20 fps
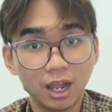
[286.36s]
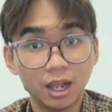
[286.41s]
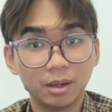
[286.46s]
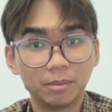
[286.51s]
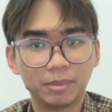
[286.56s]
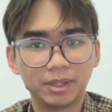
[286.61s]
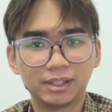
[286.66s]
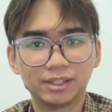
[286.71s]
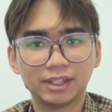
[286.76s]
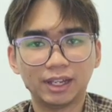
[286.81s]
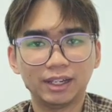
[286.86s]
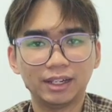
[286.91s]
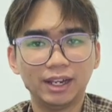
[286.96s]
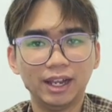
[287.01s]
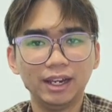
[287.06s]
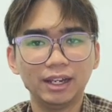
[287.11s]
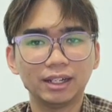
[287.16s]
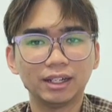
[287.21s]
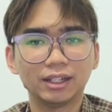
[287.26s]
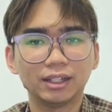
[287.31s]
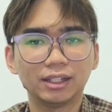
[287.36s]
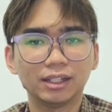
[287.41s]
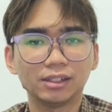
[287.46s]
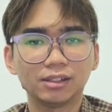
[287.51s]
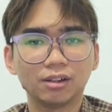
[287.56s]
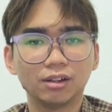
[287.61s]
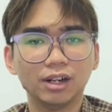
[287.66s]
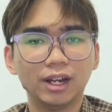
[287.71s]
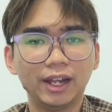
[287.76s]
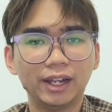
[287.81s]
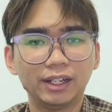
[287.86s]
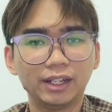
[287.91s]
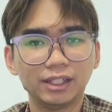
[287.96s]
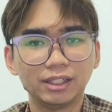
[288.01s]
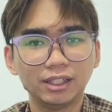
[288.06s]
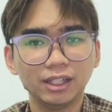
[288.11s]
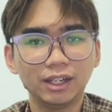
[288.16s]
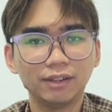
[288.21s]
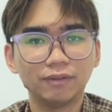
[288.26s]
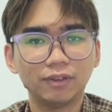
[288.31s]
Besides that, the solar
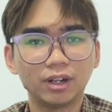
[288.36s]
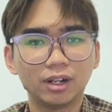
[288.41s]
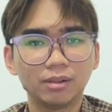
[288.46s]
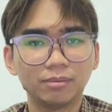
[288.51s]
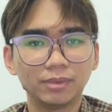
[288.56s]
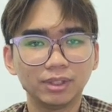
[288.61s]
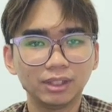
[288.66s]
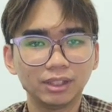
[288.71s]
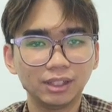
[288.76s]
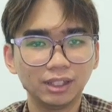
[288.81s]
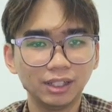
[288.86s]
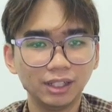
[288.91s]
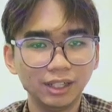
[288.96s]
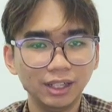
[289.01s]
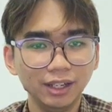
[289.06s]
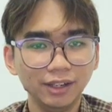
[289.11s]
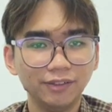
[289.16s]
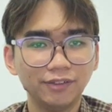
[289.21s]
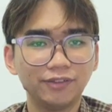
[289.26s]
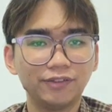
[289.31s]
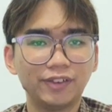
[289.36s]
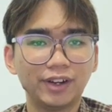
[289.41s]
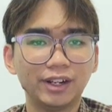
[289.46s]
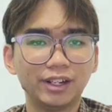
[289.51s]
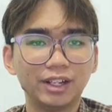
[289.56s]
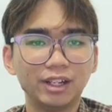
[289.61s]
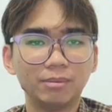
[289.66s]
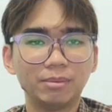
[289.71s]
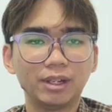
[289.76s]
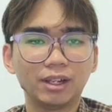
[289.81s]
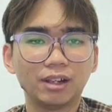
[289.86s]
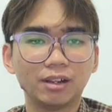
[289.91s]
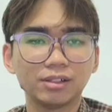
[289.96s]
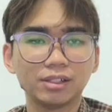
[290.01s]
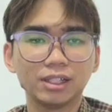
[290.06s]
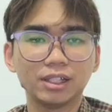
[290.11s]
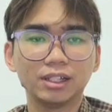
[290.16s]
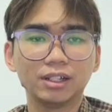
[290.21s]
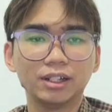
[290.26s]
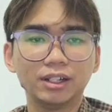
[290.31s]
energy environmentally friendly because
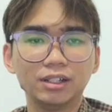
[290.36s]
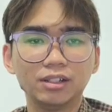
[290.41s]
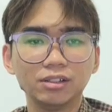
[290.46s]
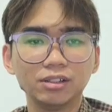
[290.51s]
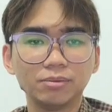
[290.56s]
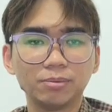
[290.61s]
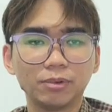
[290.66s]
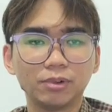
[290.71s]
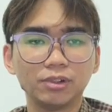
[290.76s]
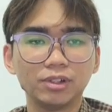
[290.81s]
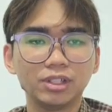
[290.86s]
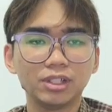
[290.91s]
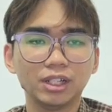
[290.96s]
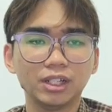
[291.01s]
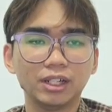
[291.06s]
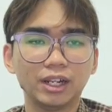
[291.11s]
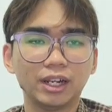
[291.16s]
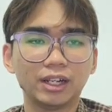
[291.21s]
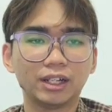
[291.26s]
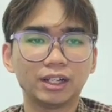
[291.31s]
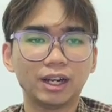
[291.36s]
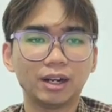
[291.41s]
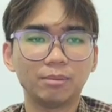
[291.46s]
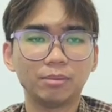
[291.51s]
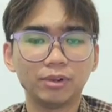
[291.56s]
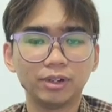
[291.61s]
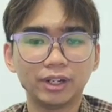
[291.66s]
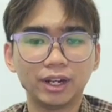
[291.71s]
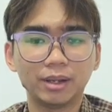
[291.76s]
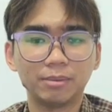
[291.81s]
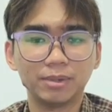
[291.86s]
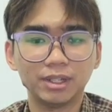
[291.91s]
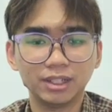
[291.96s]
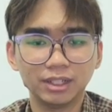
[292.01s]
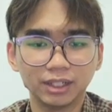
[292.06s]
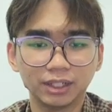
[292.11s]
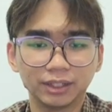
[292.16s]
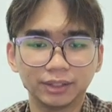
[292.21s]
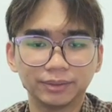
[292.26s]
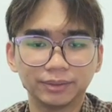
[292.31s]
it reduces pollution and carbon emission.